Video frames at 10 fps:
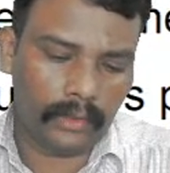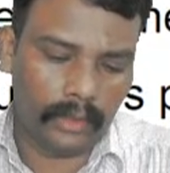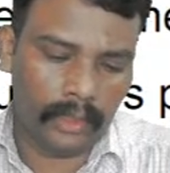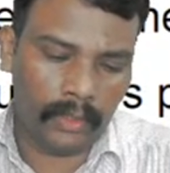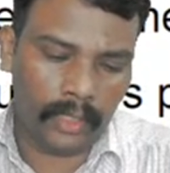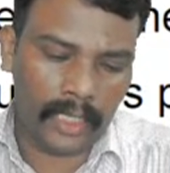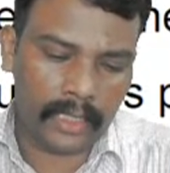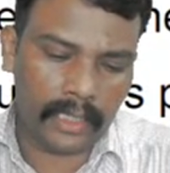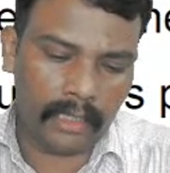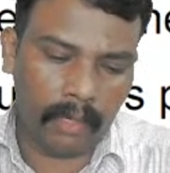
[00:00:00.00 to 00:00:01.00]
Uh, you are
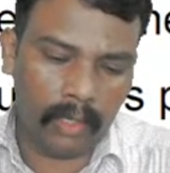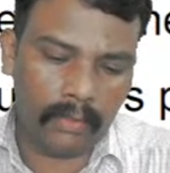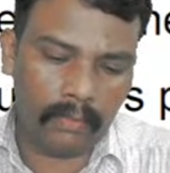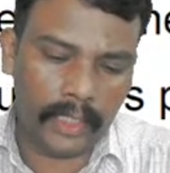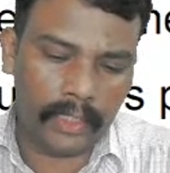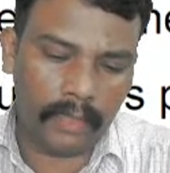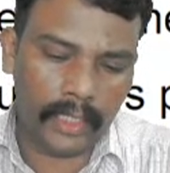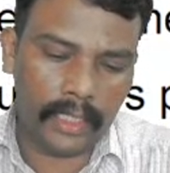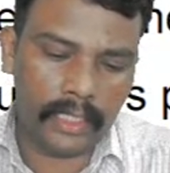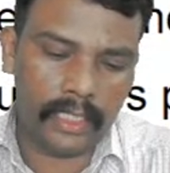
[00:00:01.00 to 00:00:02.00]
asking about which
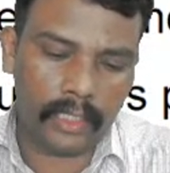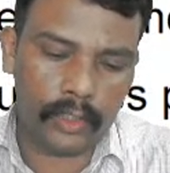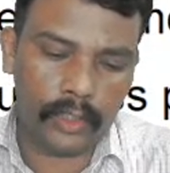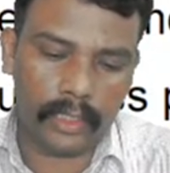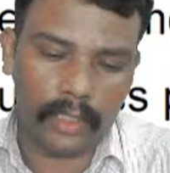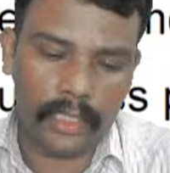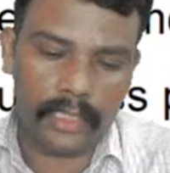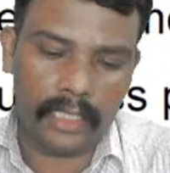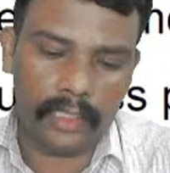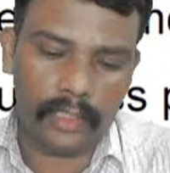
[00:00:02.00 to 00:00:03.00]
one disjuncture?
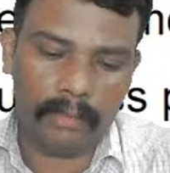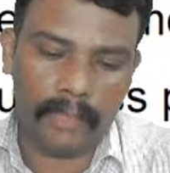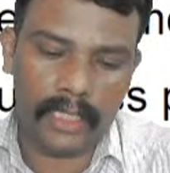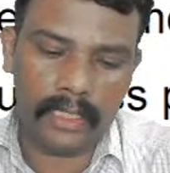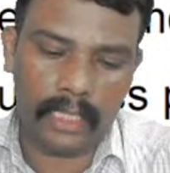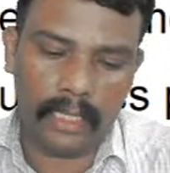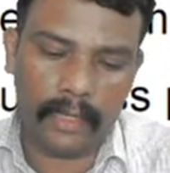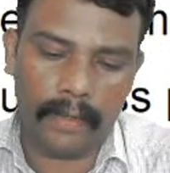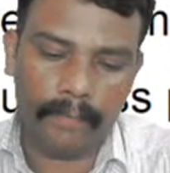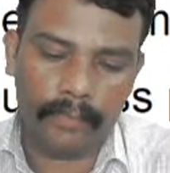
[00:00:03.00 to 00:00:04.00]
Disjuncture means uh,